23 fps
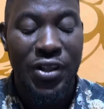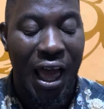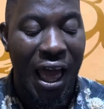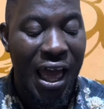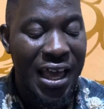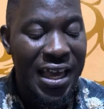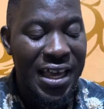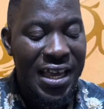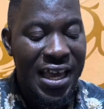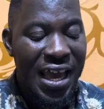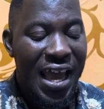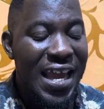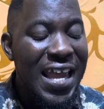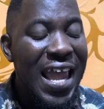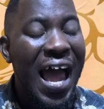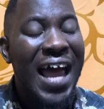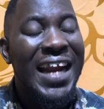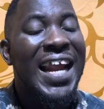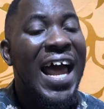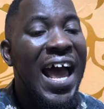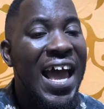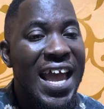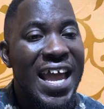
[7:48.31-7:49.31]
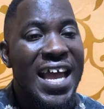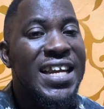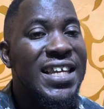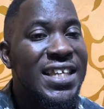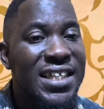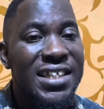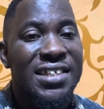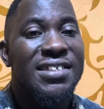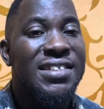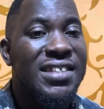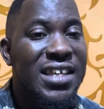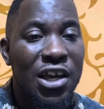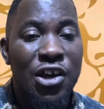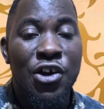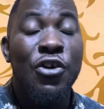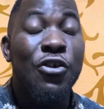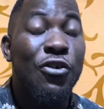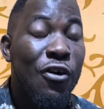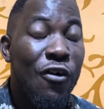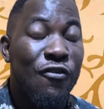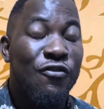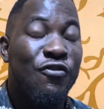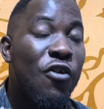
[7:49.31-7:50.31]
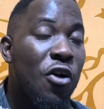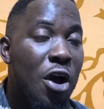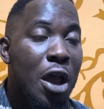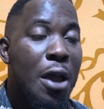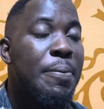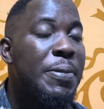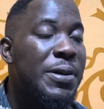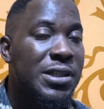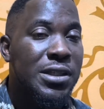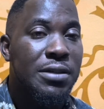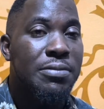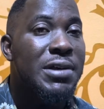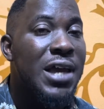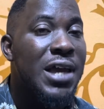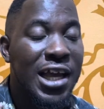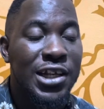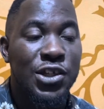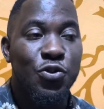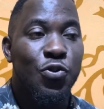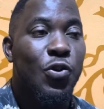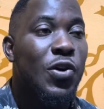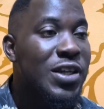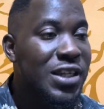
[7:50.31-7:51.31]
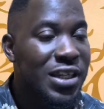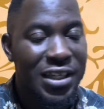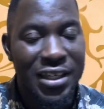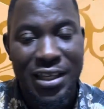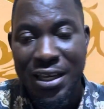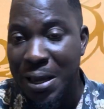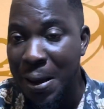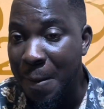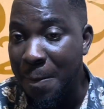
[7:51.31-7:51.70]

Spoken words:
na say nkrofo ebitimi ajiwodi.